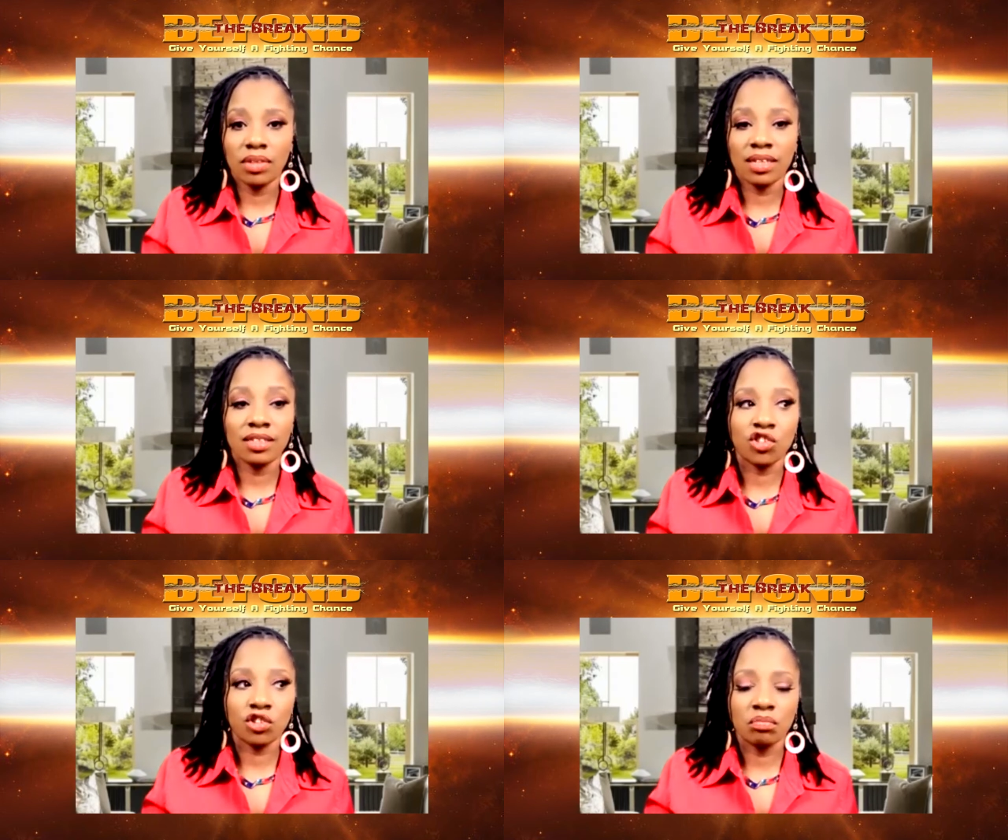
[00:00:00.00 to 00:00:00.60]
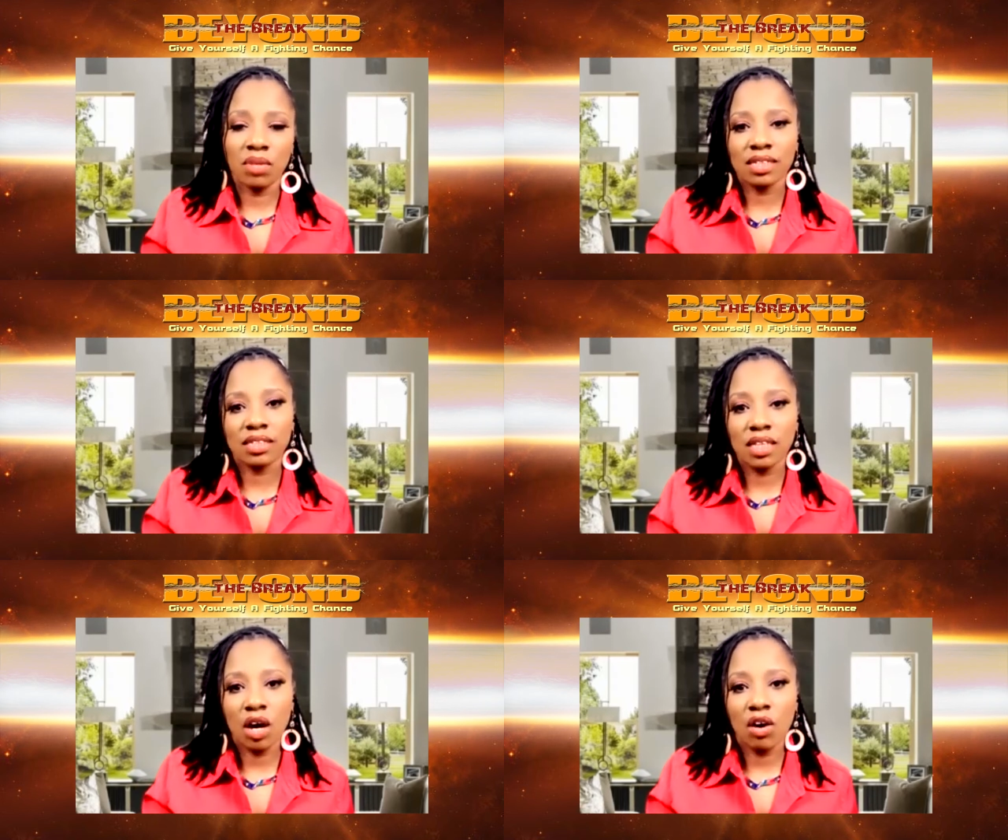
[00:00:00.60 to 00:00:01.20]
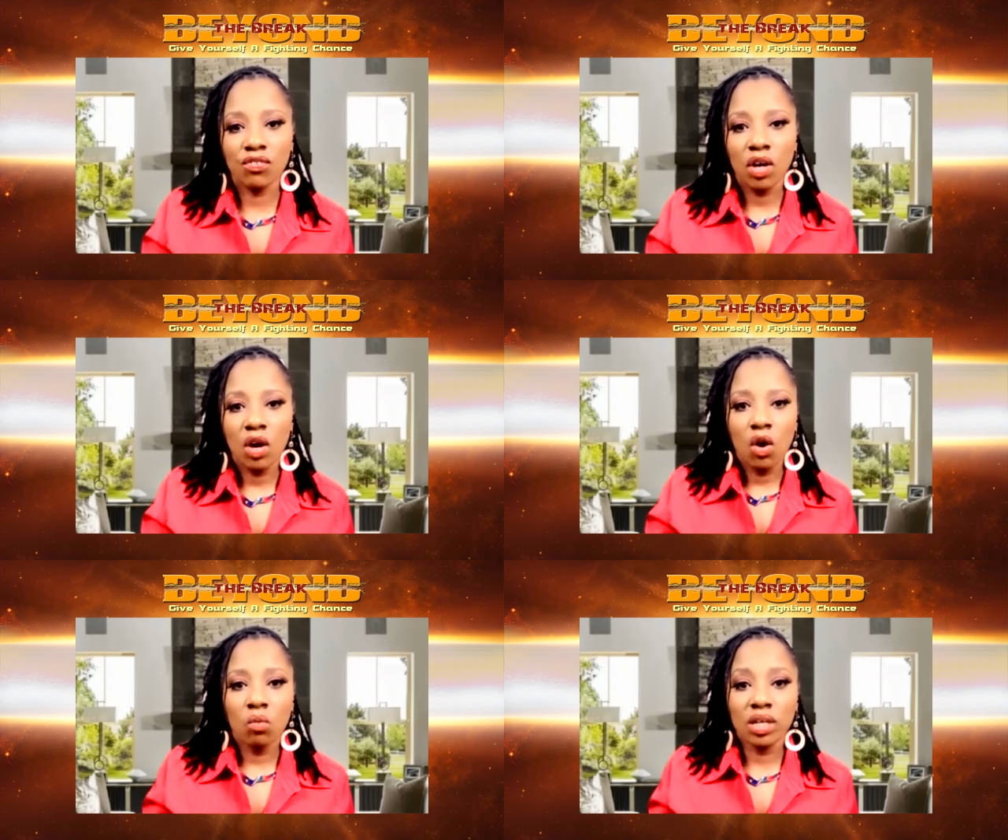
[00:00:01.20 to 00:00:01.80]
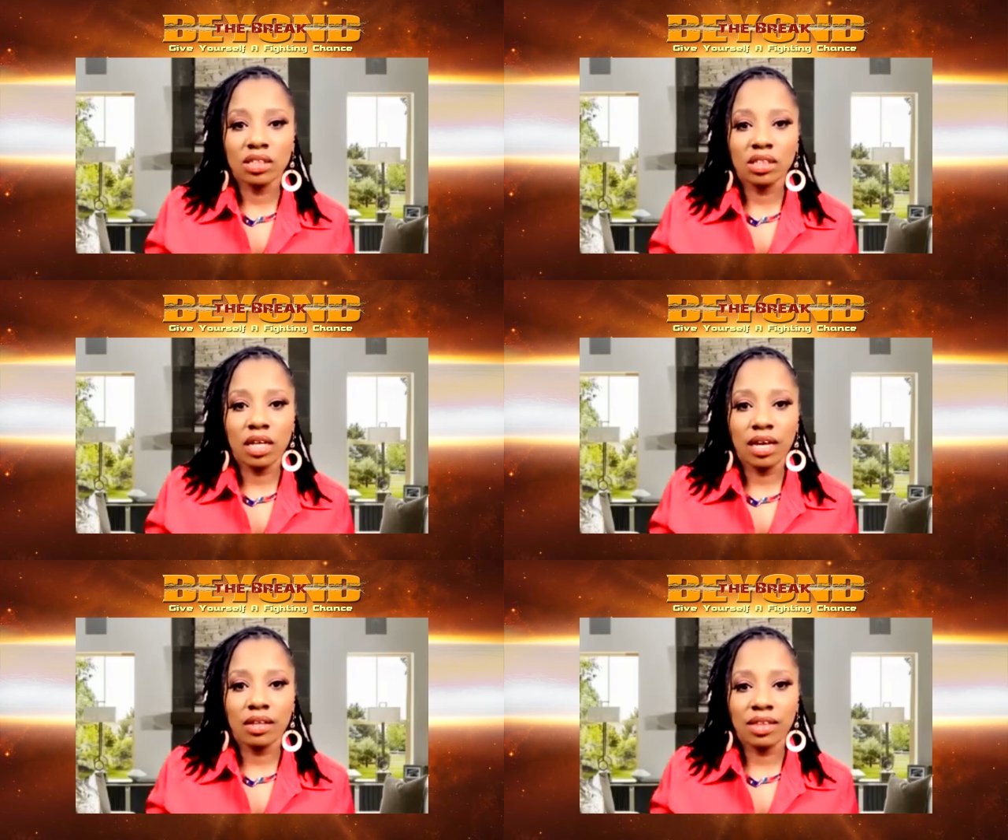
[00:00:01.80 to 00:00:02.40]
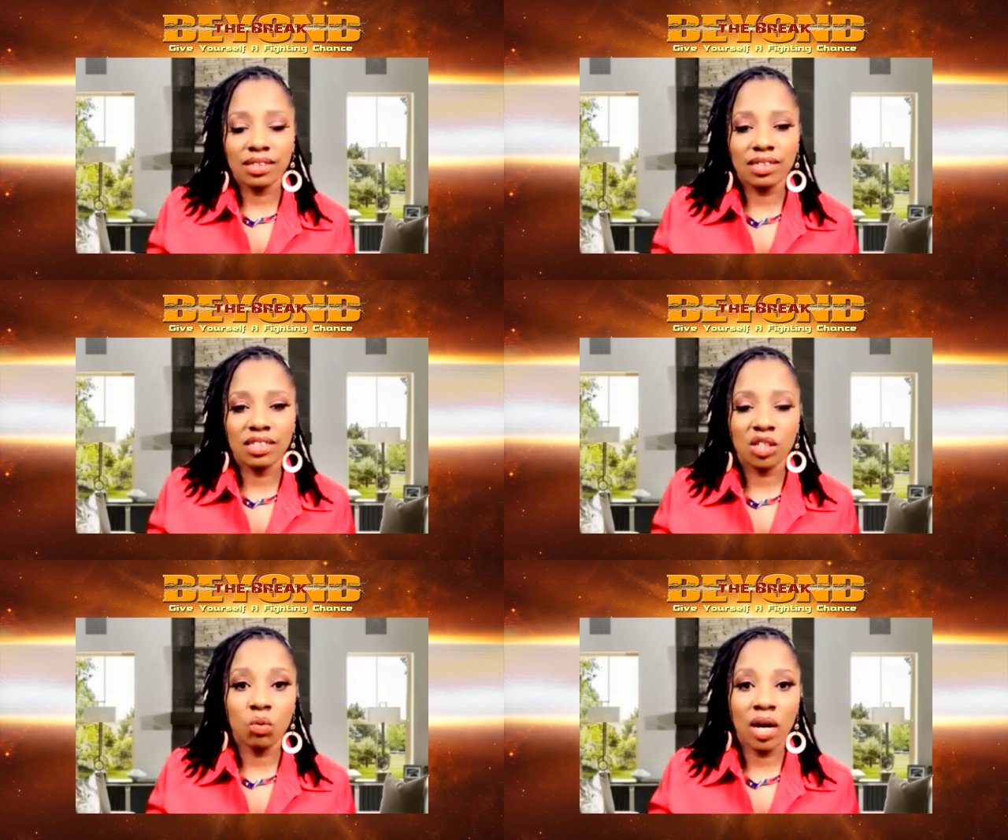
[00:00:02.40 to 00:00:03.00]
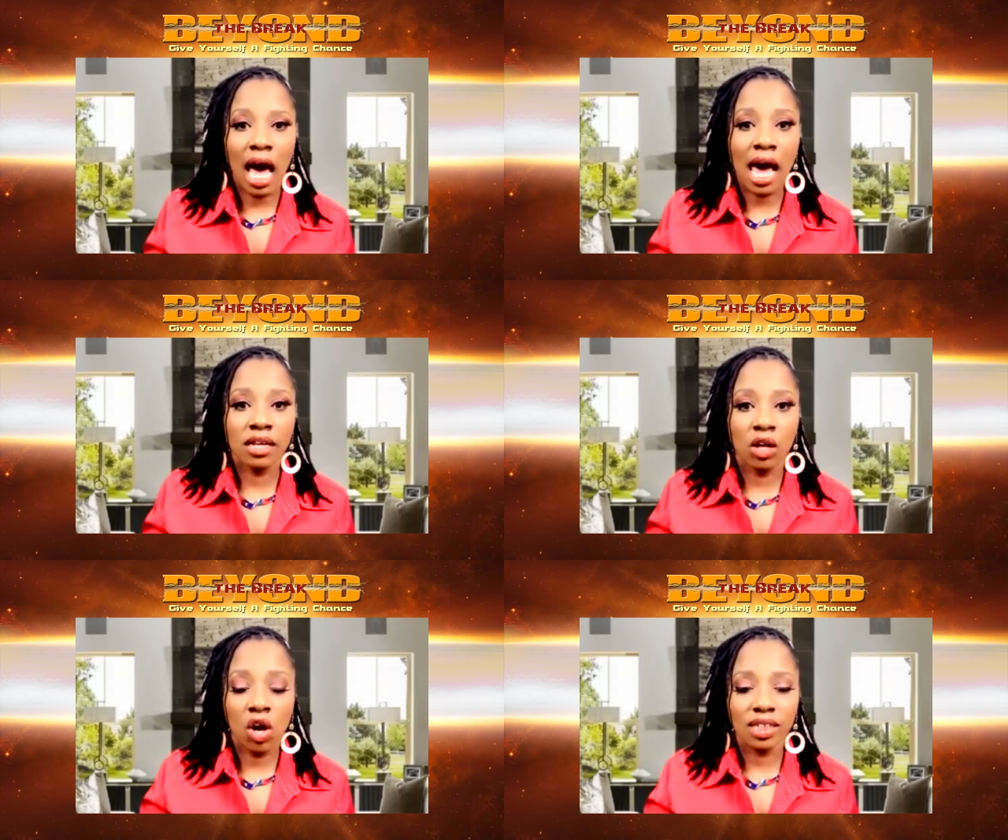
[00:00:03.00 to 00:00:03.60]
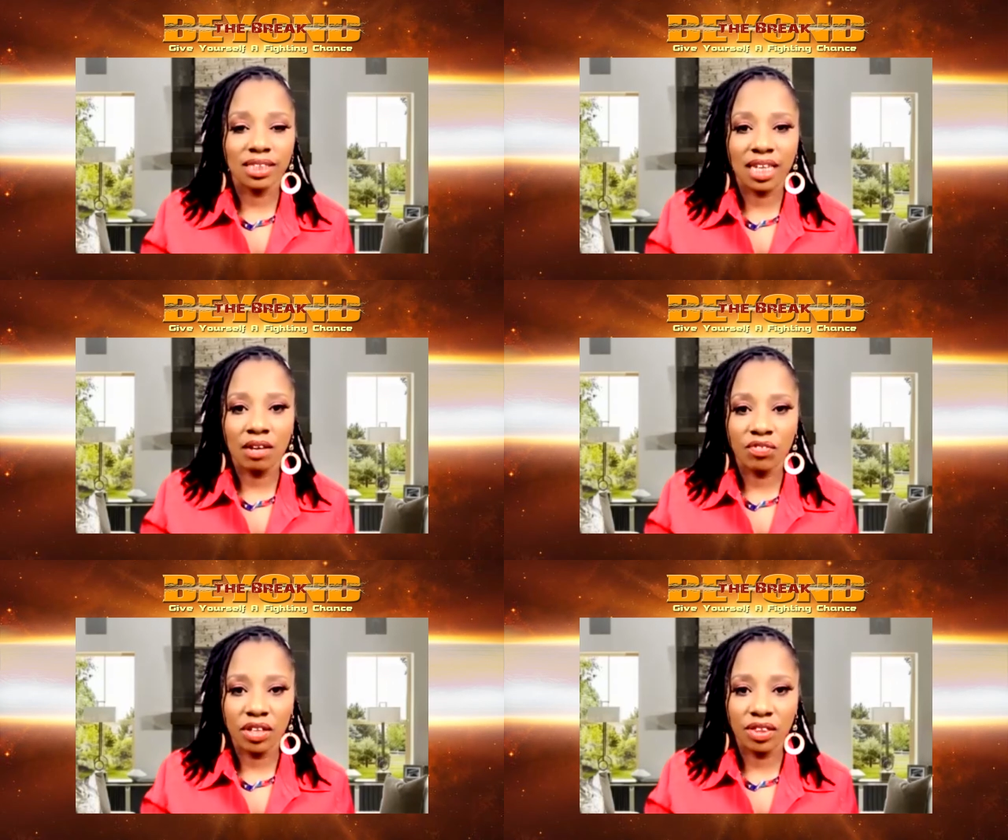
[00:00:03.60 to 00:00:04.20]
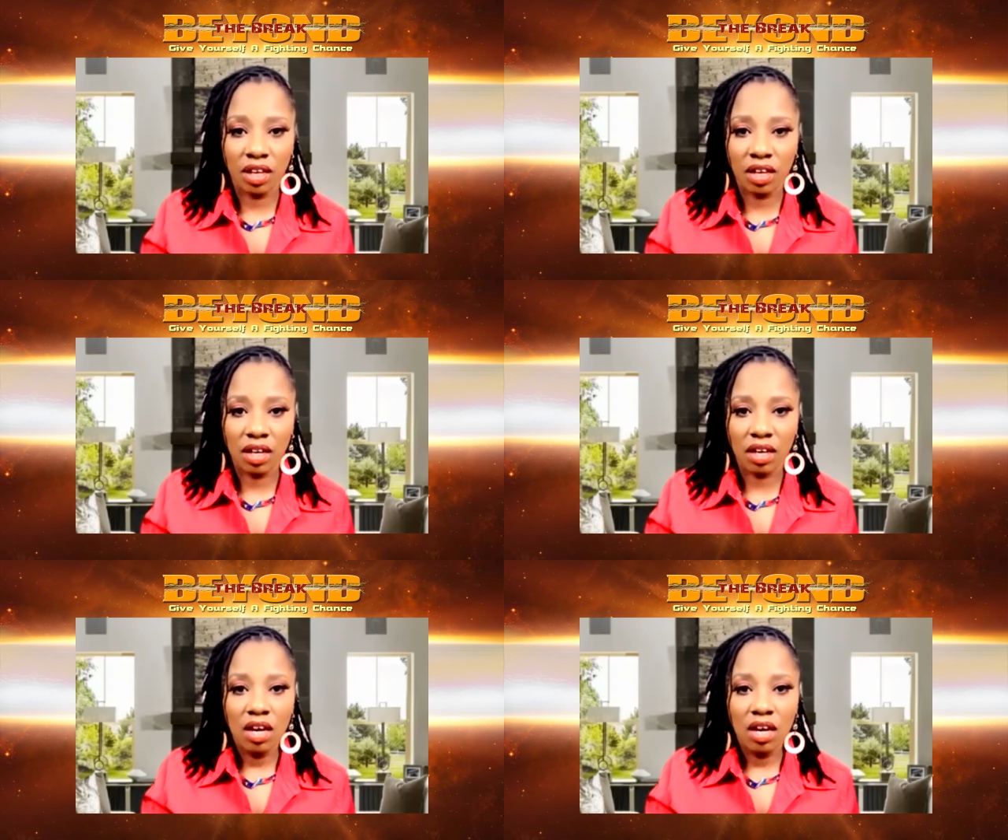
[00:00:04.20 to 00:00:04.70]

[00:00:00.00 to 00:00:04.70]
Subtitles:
into myself was the season where I lost everything.